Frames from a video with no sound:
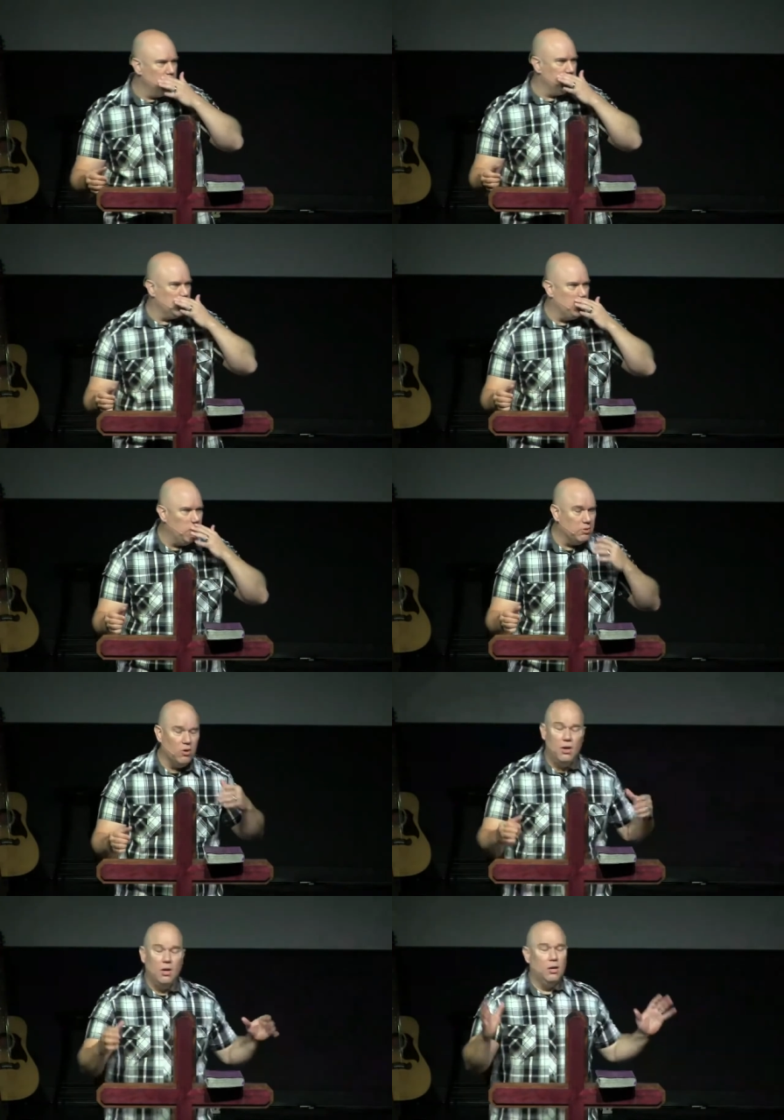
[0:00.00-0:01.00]
to, she'll come home and
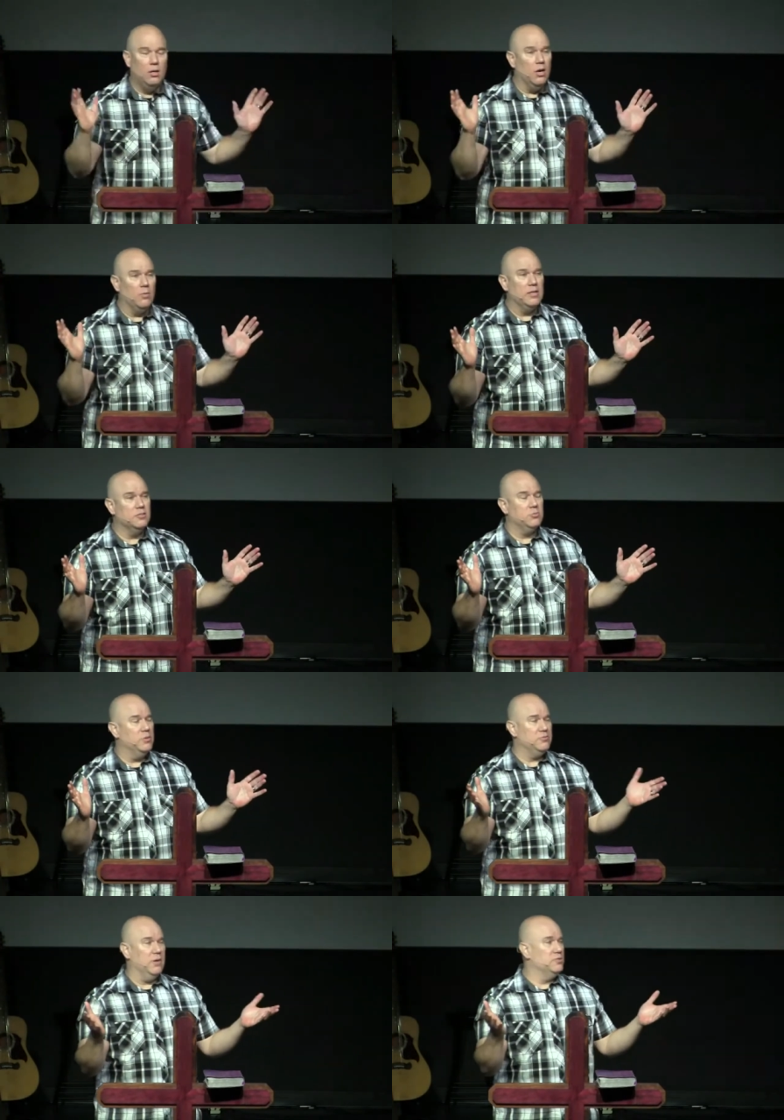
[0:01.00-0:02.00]
go, Y'all, we had the
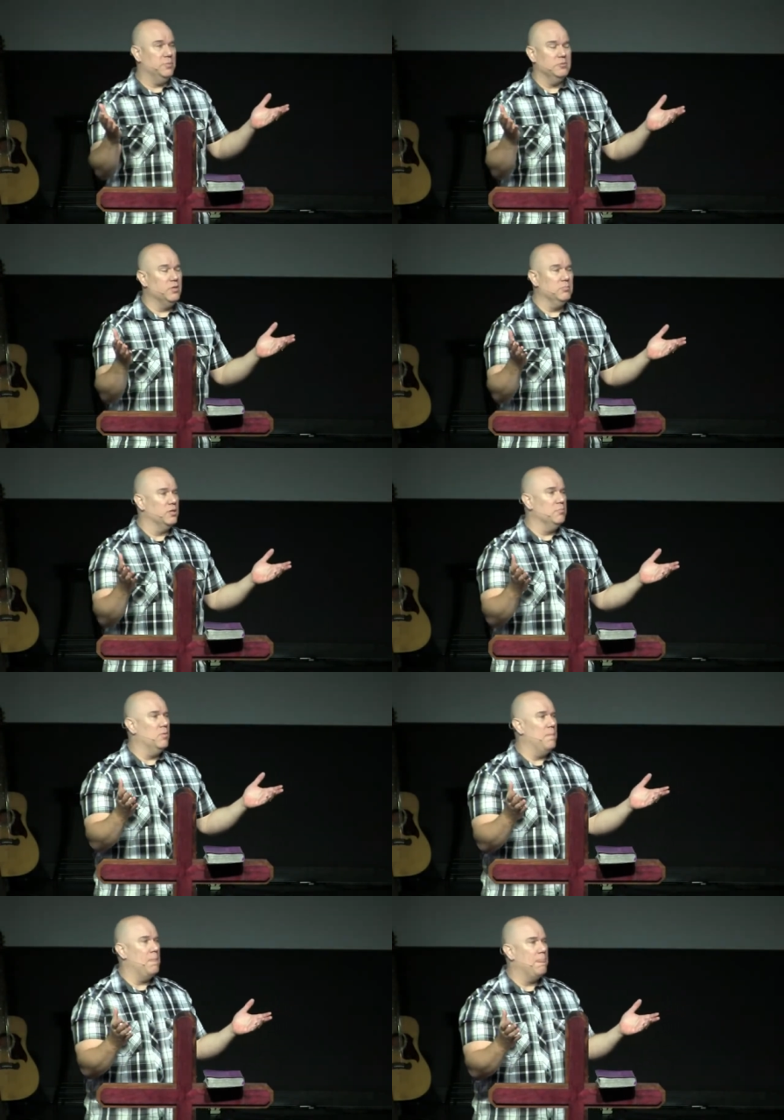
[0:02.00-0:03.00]
sweetest fellowship. It was
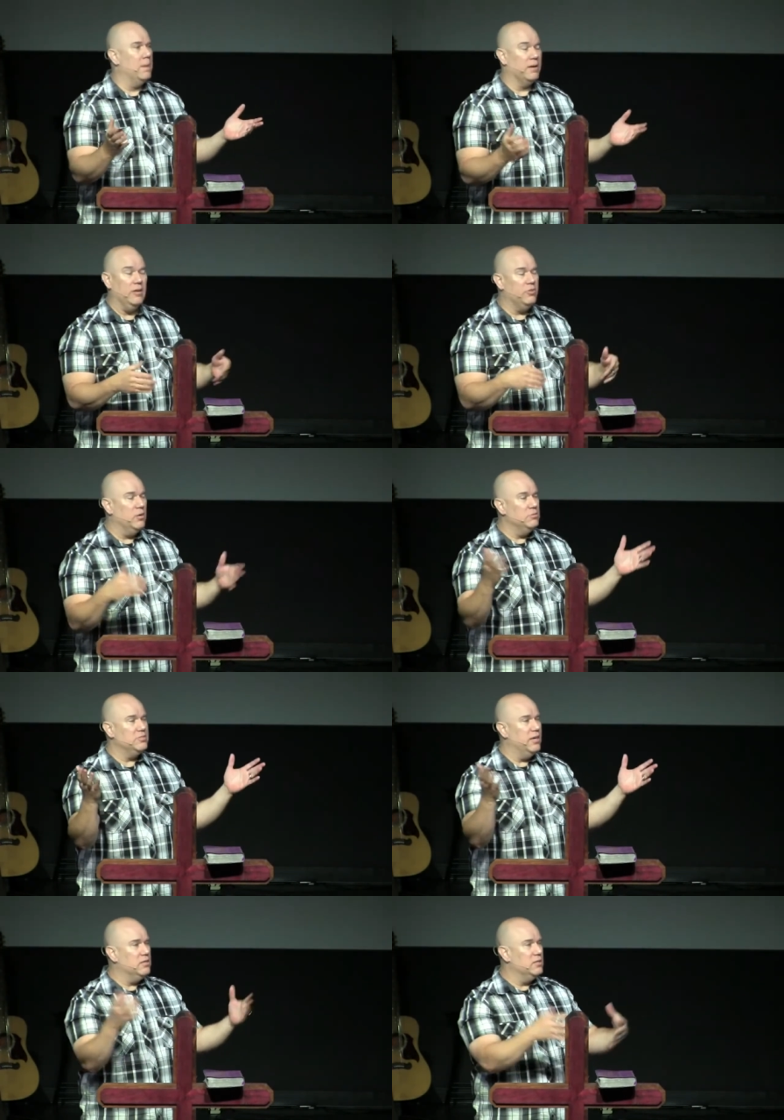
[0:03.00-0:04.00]
unbelievable. Can't tell you what
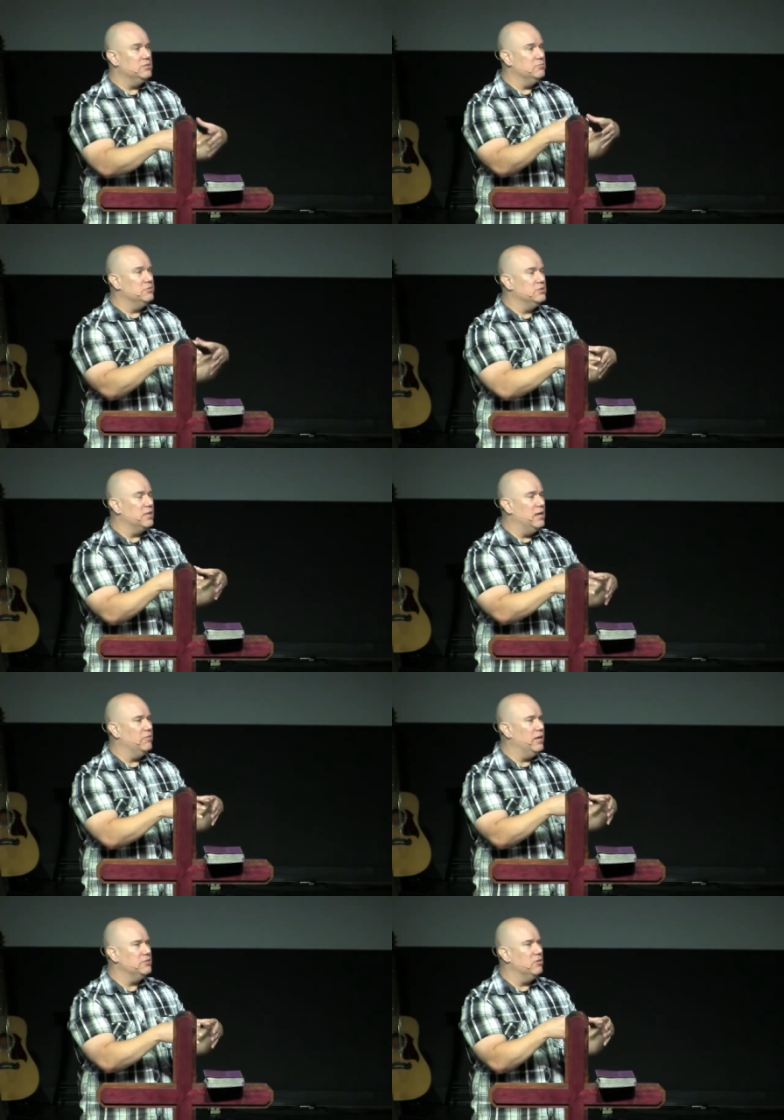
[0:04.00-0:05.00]
it said because it was just kind
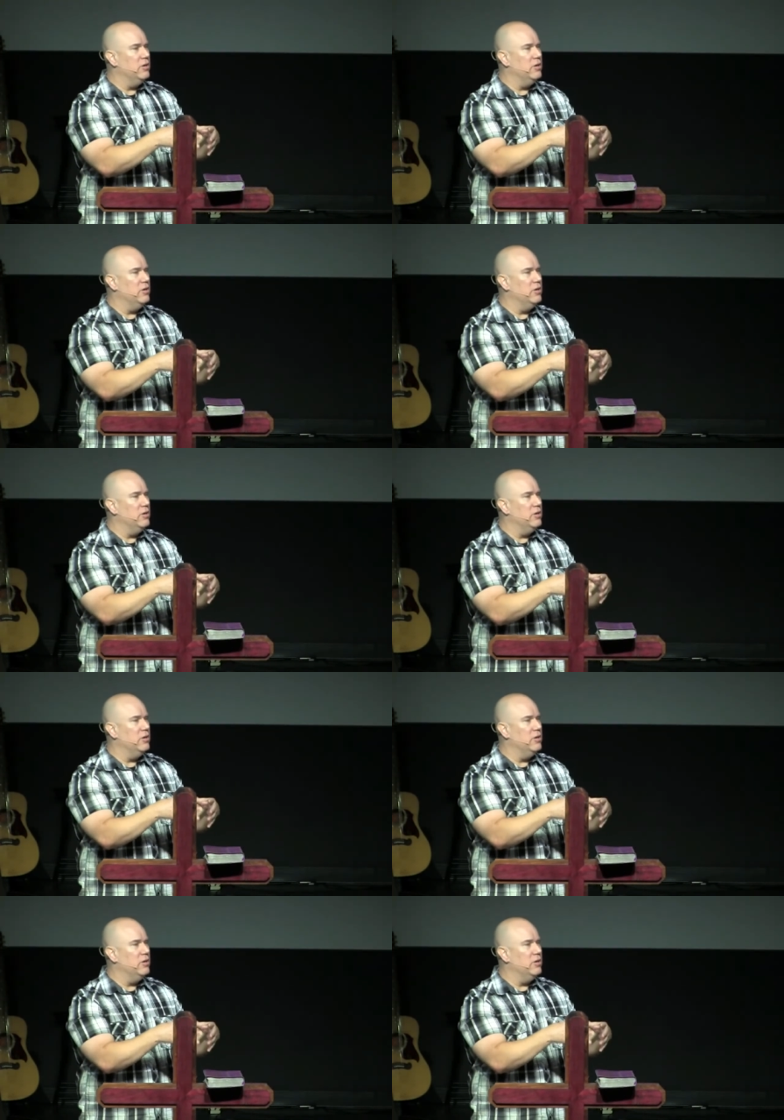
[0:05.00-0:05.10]
of a nice